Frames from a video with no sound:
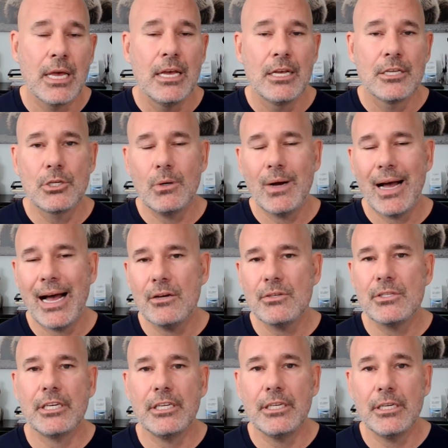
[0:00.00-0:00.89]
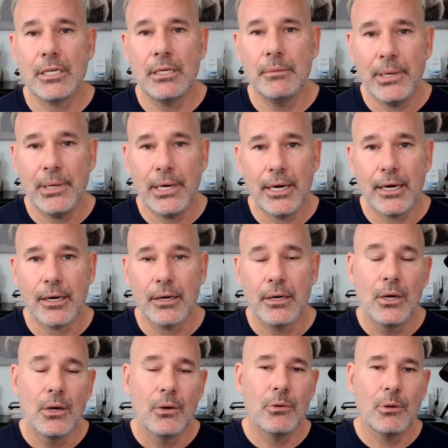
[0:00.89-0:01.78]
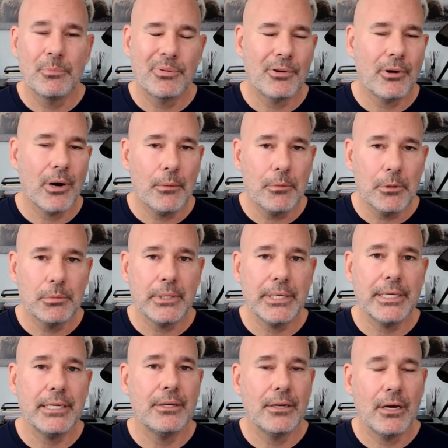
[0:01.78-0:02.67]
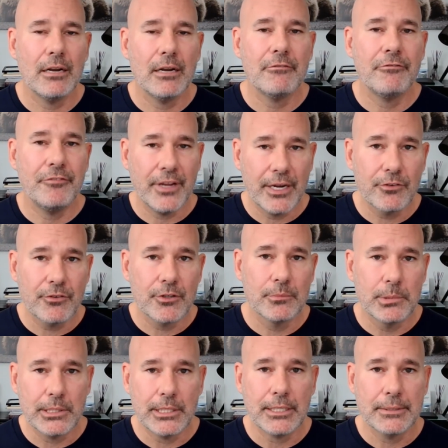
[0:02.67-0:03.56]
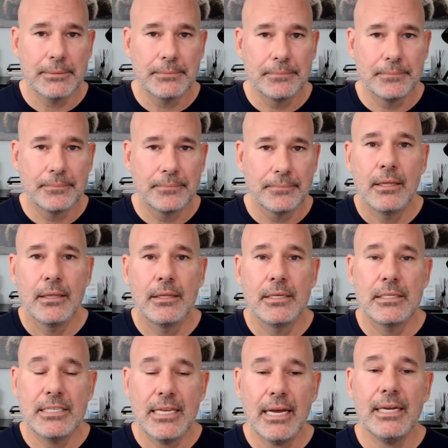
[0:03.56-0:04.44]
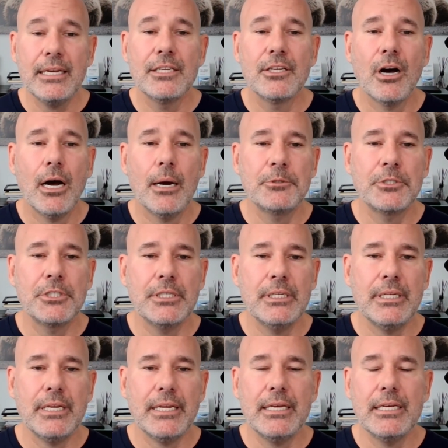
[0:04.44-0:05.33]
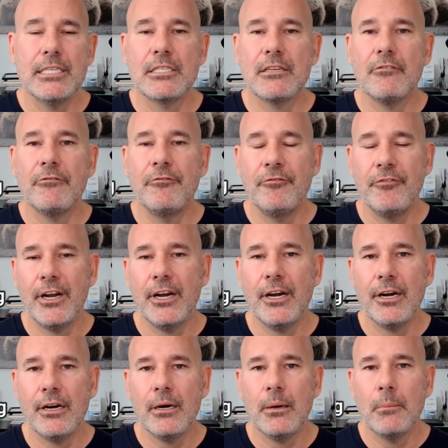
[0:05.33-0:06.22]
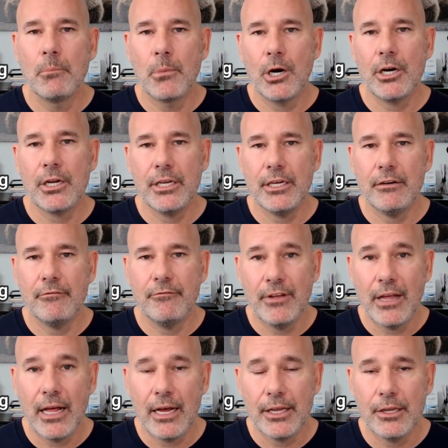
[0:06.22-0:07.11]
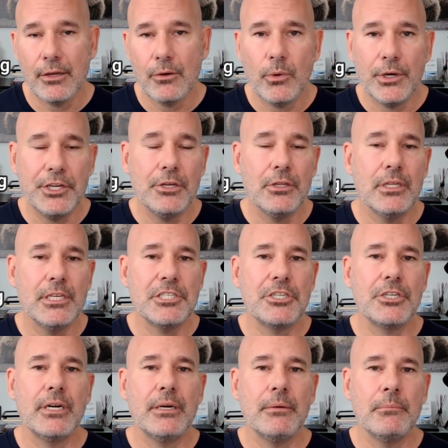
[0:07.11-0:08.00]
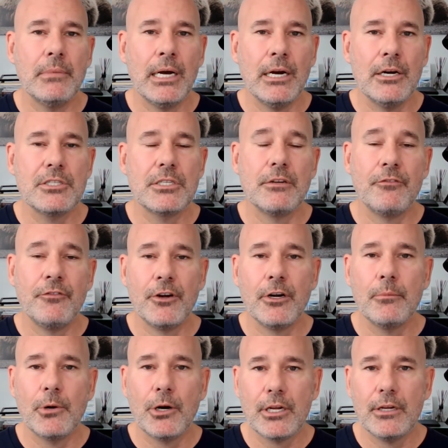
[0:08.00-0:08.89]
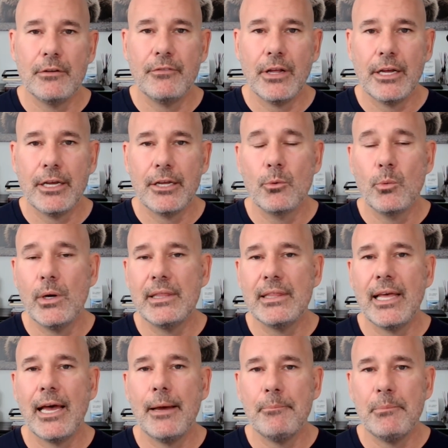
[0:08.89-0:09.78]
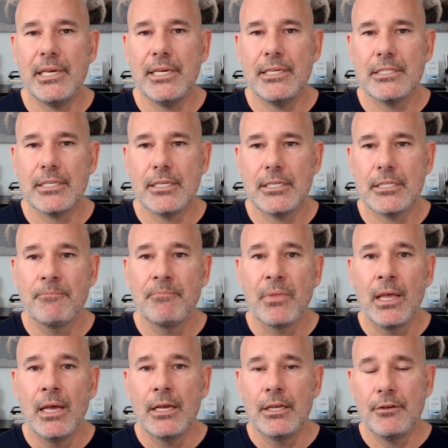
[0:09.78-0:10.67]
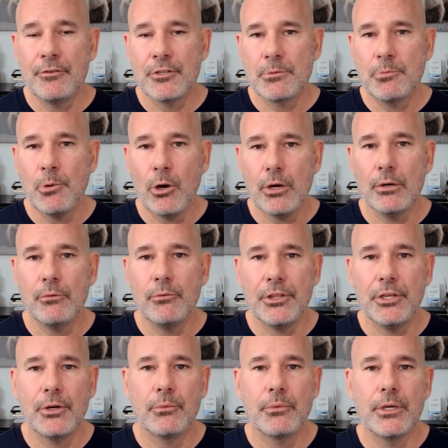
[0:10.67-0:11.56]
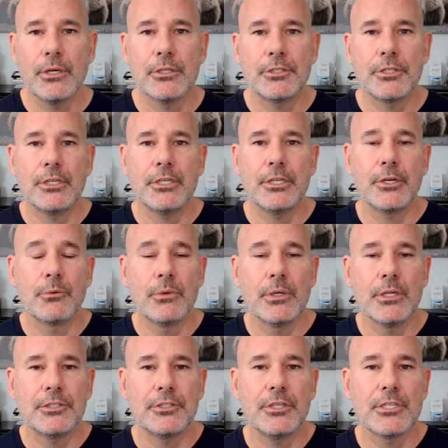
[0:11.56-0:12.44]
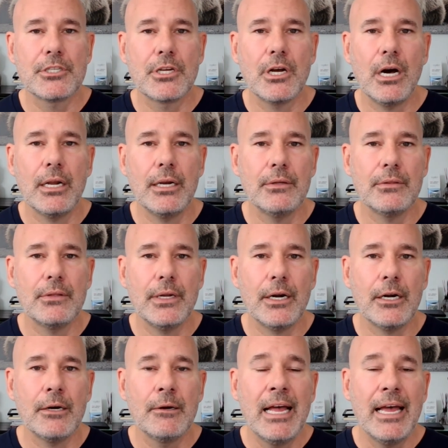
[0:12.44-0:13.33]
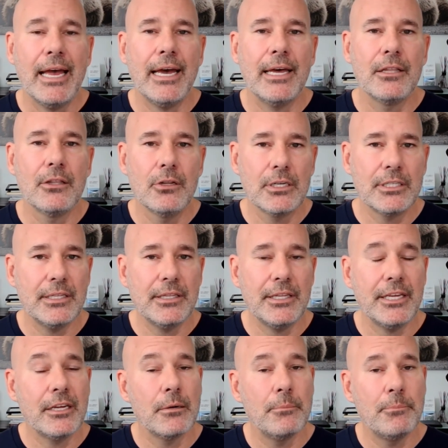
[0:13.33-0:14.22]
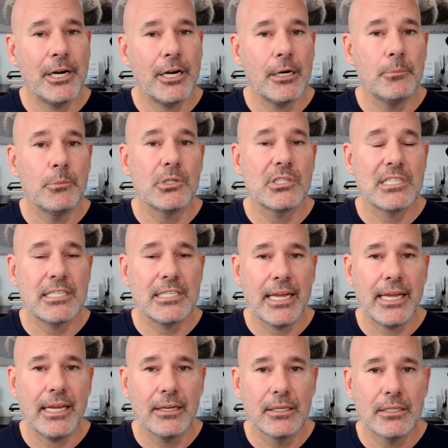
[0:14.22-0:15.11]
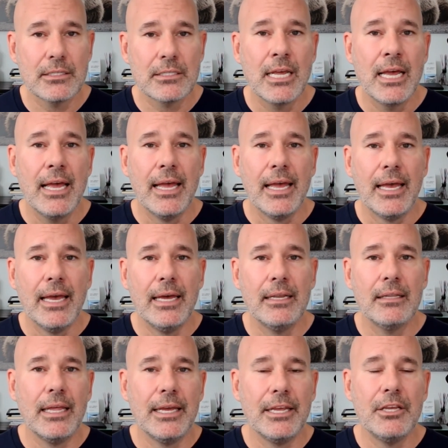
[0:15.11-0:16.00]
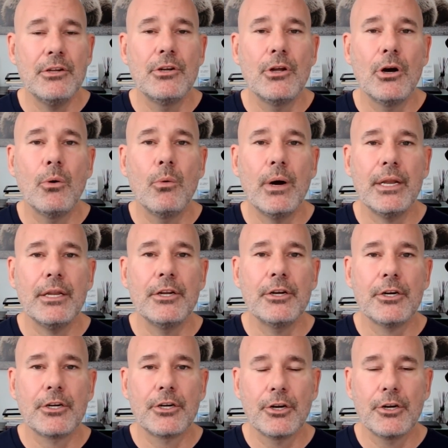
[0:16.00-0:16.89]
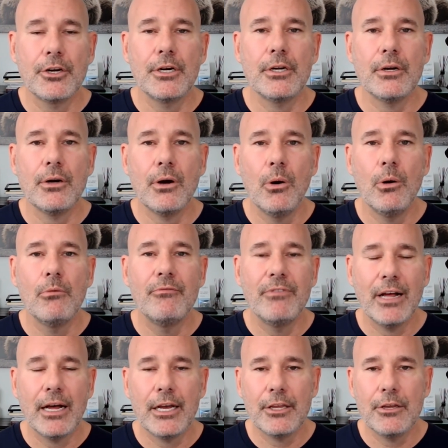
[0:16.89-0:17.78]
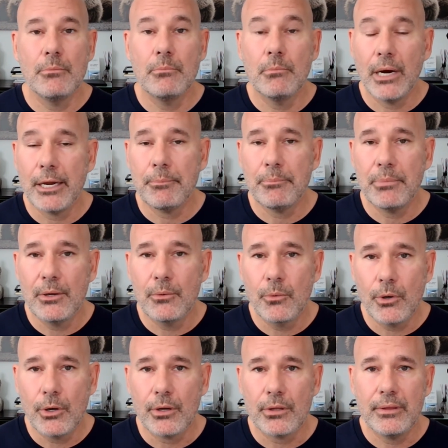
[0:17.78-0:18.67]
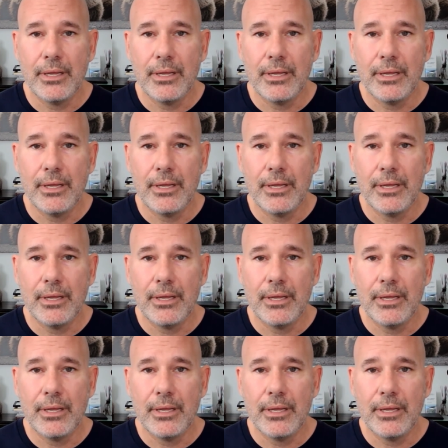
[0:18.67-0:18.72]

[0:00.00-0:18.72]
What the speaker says: So how's it going to compare? Well, probably not favorably. The second option is fair market value. When you list your house at fair market value, what that means is you've spoken with your realtor has gone out there and looked at the comparable sales and let you know what your current home value might be worth.